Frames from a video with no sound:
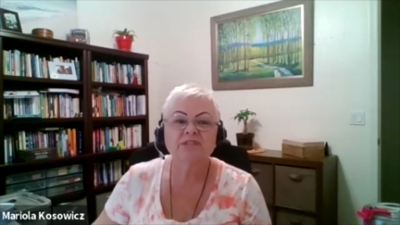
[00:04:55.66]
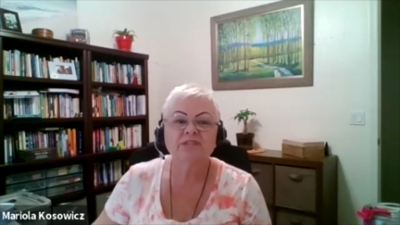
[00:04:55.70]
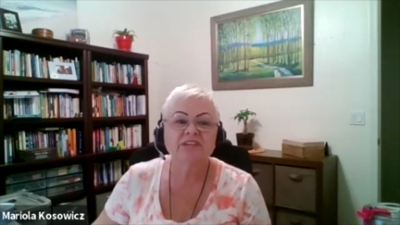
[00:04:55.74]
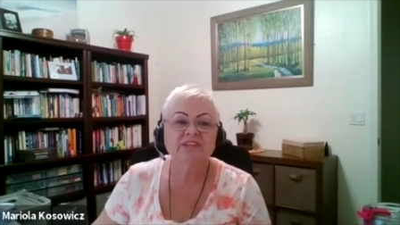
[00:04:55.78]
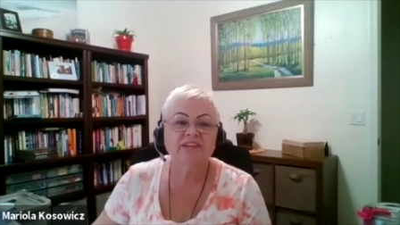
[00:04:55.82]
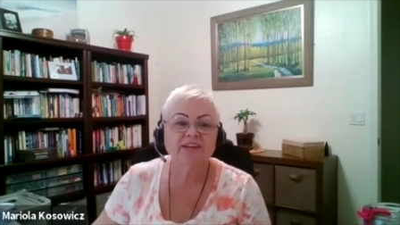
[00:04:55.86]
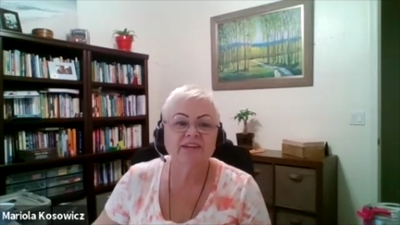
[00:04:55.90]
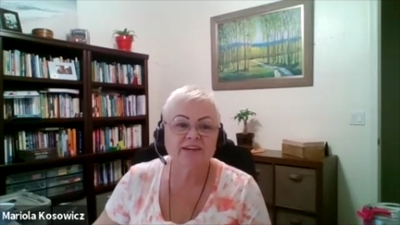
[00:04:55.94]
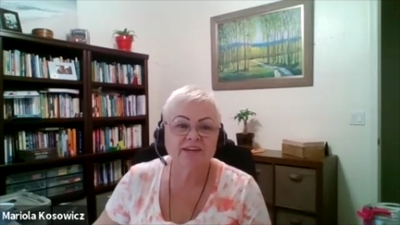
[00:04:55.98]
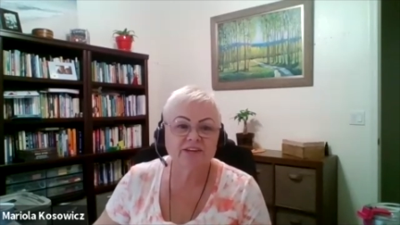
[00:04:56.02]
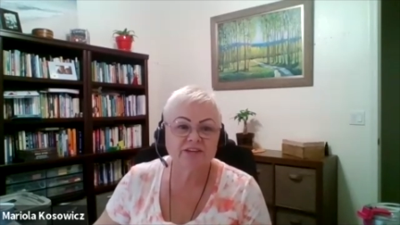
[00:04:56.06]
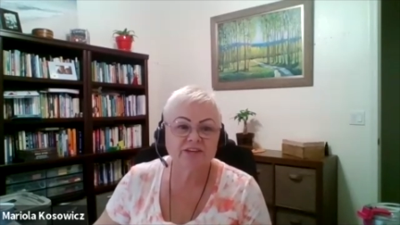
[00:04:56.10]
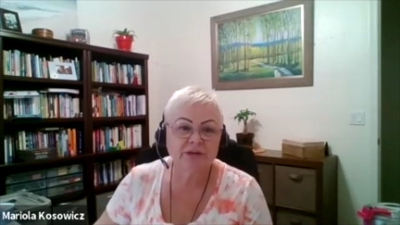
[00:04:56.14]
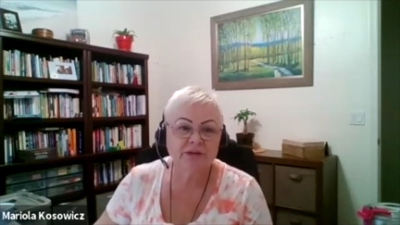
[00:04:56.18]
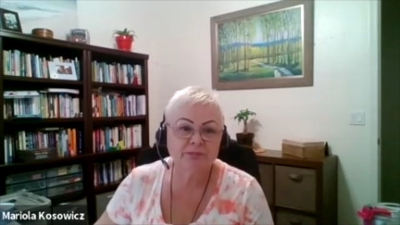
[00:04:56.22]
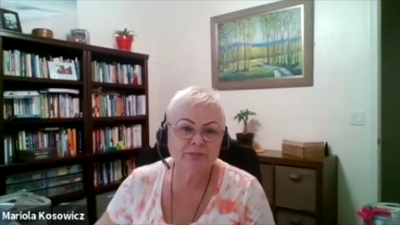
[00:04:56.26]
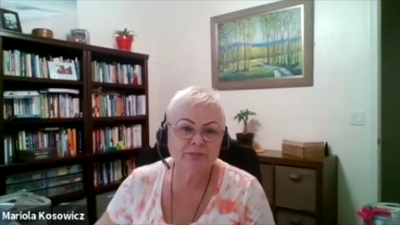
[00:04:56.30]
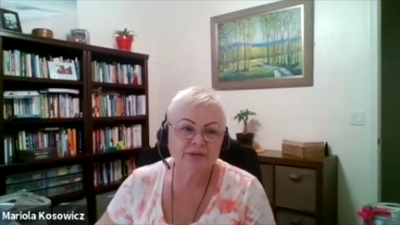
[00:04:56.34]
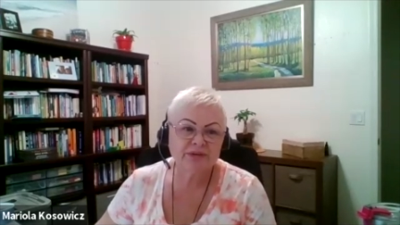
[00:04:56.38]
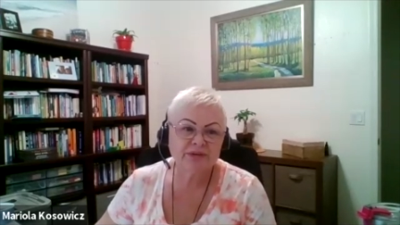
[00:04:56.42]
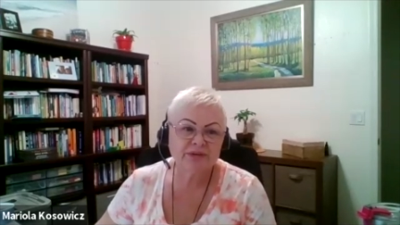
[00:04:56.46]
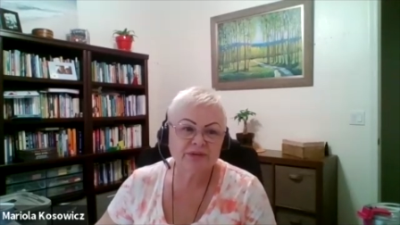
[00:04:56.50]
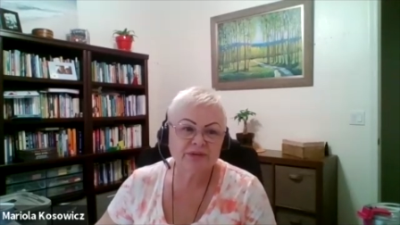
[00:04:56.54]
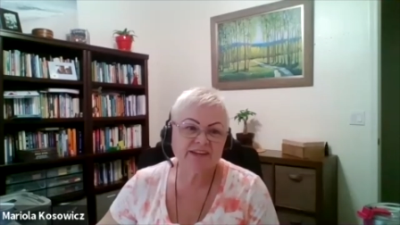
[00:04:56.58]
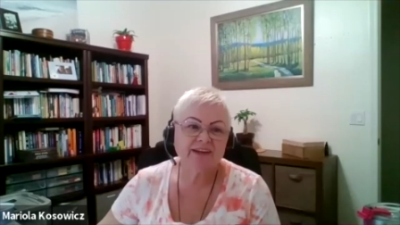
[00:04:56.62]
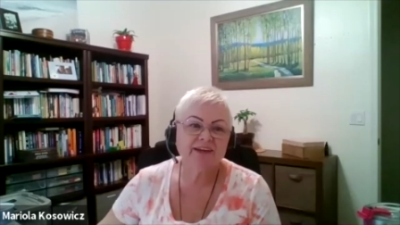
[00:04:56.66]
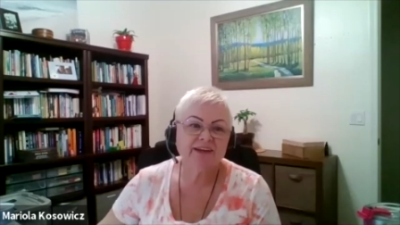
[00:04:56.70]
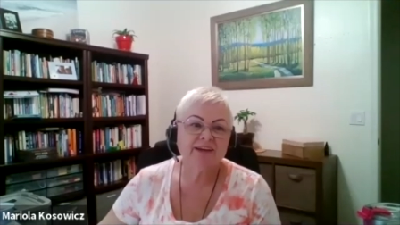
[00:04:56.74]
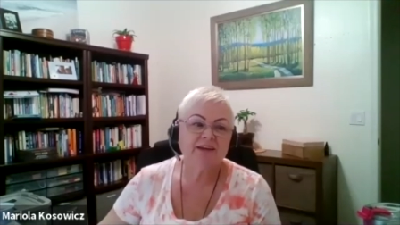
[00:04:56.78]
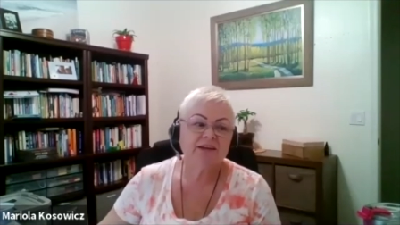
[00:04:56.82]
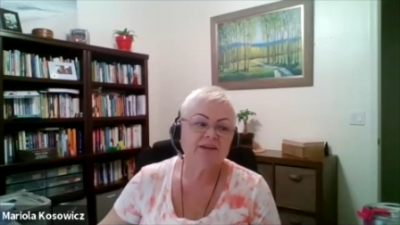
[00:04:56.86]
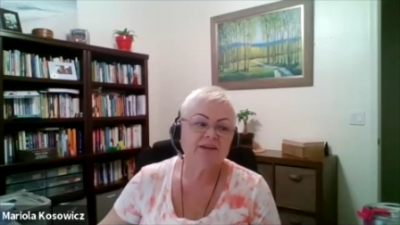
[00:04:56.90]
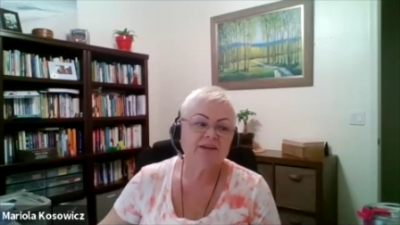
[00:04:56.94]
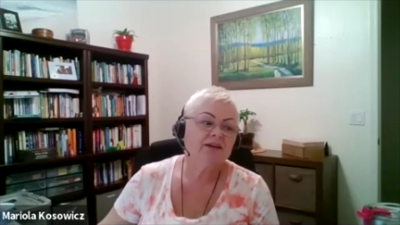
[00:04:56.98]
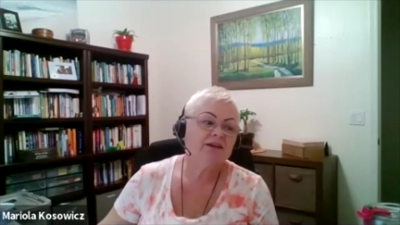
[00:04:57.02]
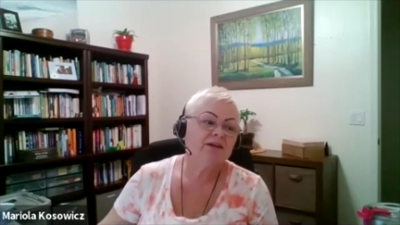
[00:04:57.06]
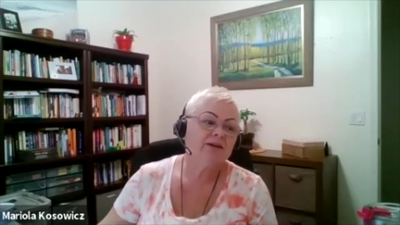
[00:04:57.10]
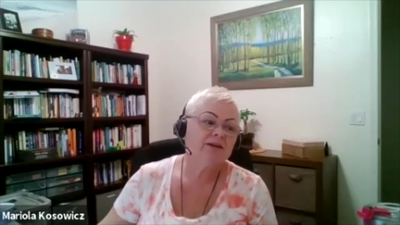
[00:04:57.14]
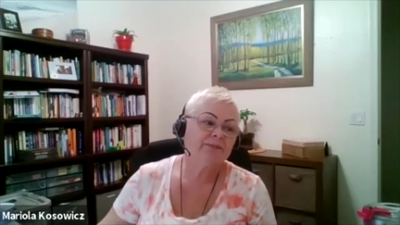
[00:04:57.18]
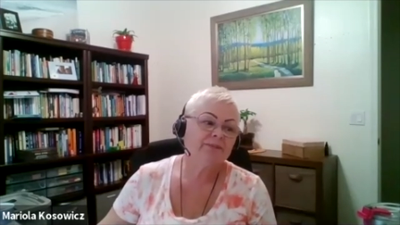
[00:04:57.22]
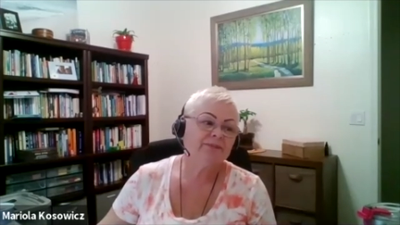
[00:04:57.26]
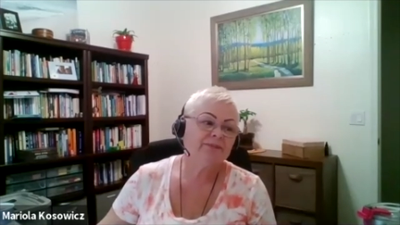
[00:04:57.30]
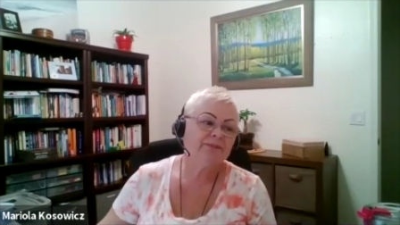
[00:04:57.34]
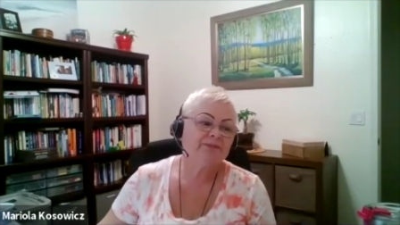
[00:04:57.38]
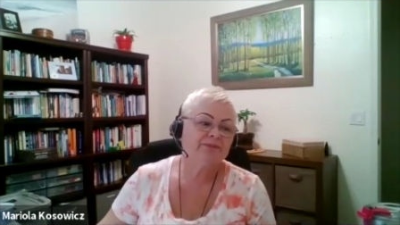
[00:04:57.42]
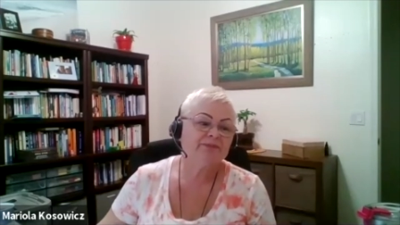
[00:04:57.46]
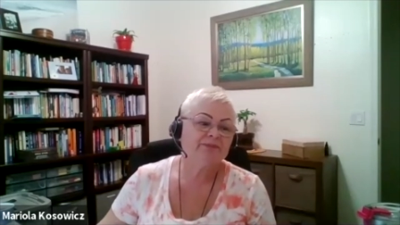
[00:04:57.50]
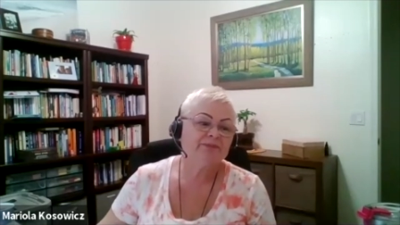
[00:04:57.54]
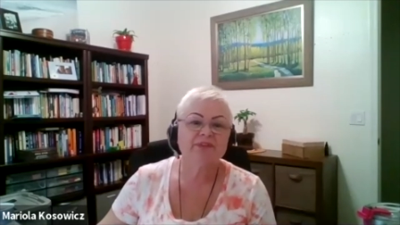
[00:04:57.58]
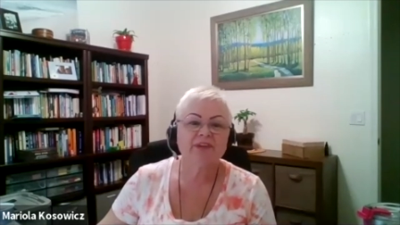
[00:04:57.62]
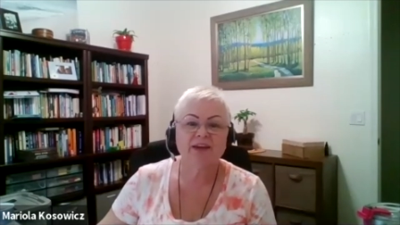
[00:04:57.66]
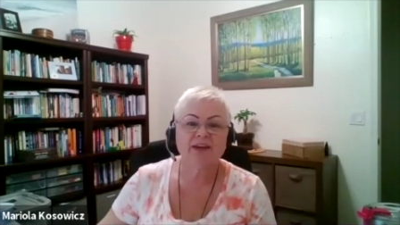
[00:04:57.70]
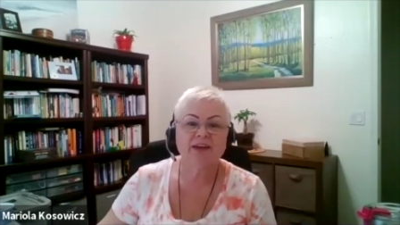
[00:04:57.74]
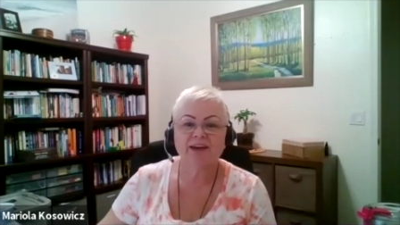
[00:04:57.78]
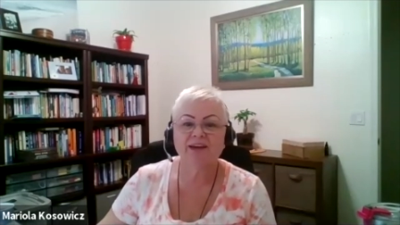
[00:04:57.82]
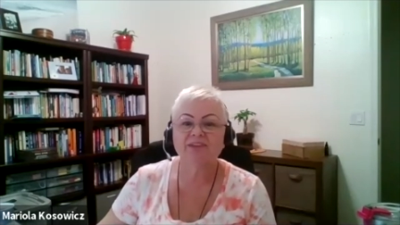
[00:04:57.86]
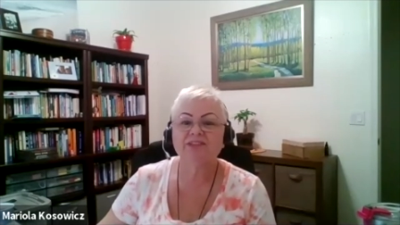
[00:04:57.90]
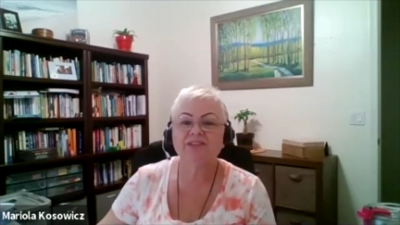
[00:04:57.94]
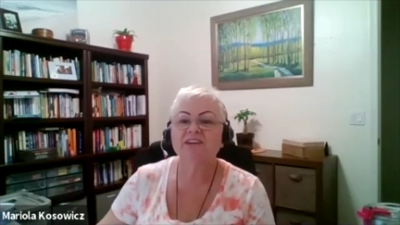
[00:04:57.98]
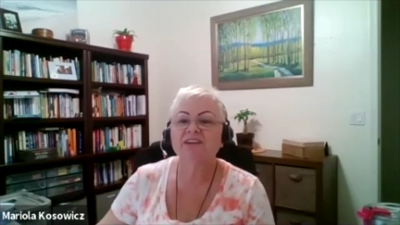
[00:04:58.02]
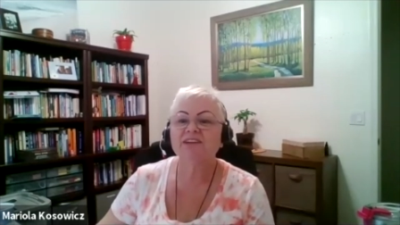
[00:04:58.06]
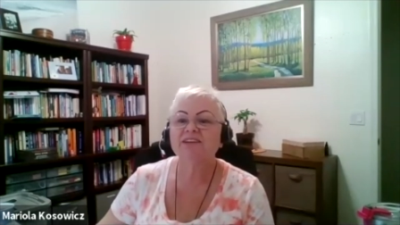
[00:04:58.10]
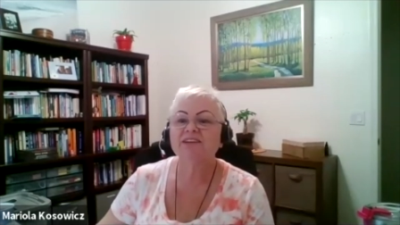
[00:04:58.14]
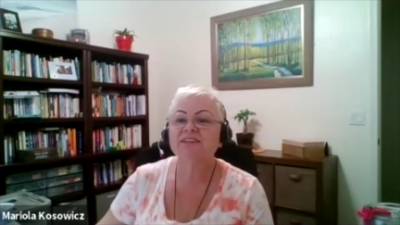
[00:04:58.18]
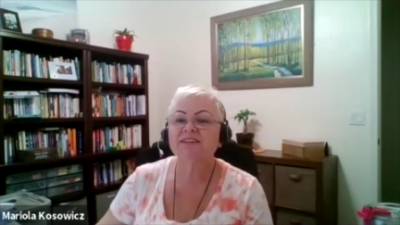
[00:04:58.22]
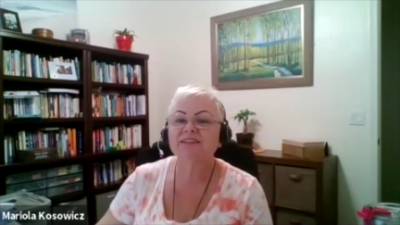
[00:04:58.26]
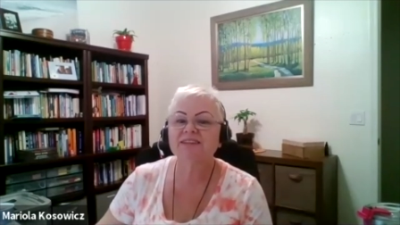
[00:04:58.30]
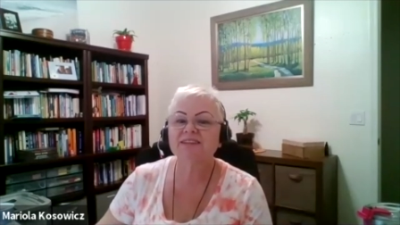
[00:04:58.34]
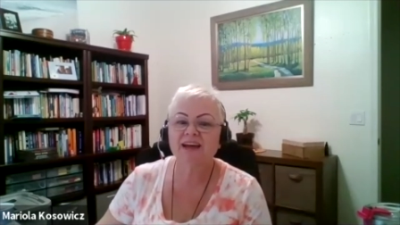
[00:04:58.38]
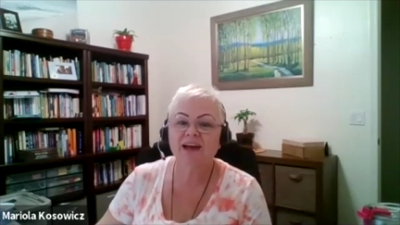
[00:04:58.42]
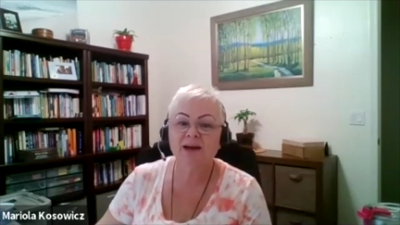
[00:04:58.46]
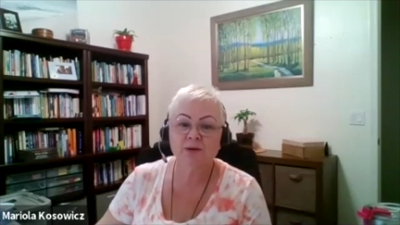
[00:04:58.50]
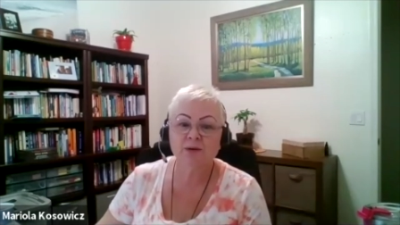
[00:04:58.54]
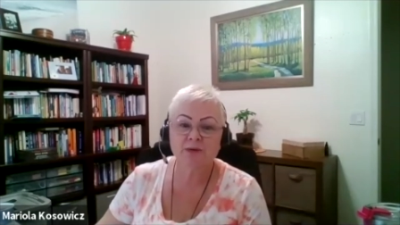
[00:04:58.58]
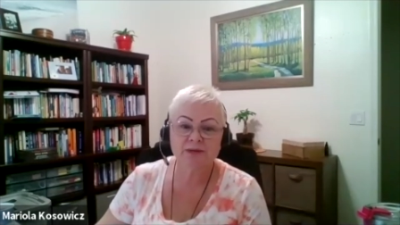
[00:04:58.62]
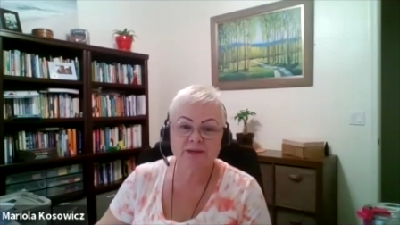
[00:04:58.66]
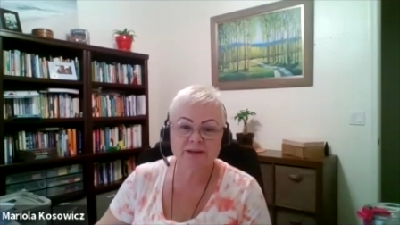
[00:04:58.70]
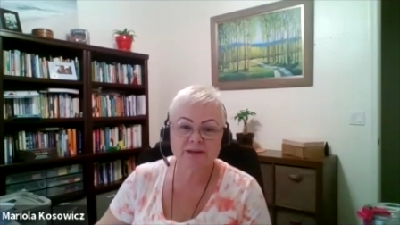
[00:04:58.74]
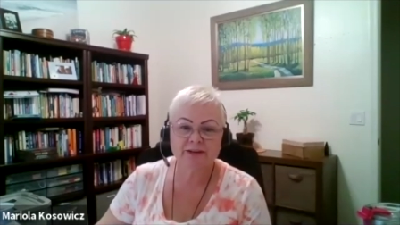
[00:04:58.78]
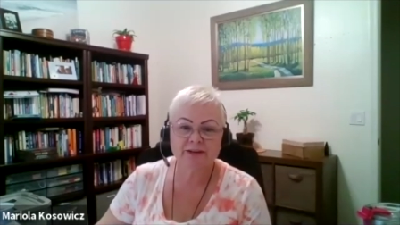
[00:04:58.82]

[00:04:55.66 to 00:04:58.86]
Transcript: Take a deep breath in and release out.